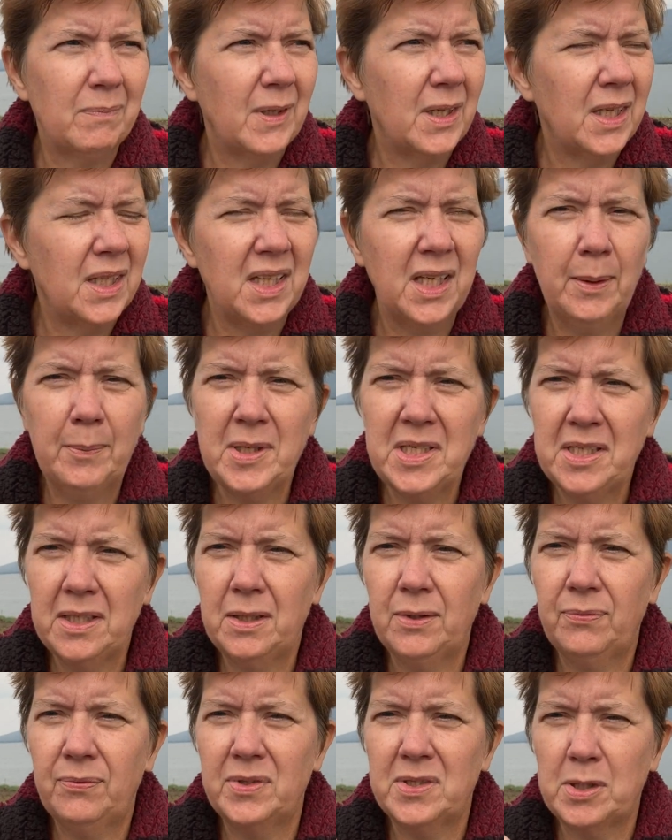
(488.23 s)
limited
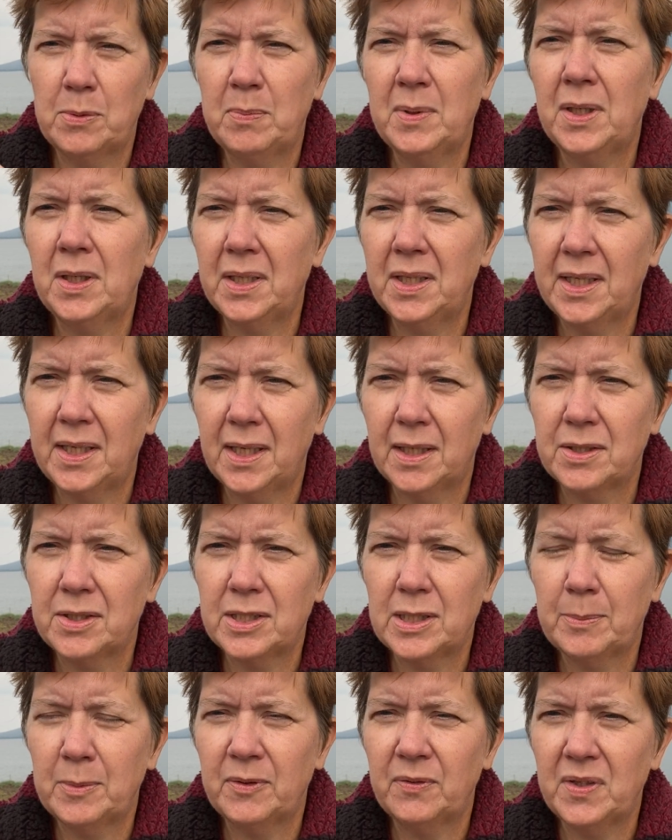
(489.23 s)
the visibility on
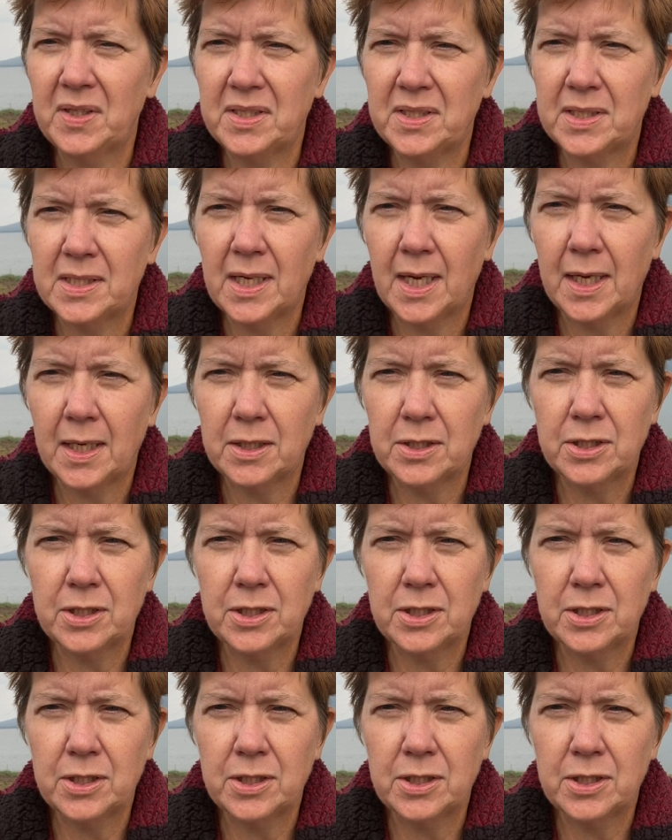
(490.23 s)
some of these days.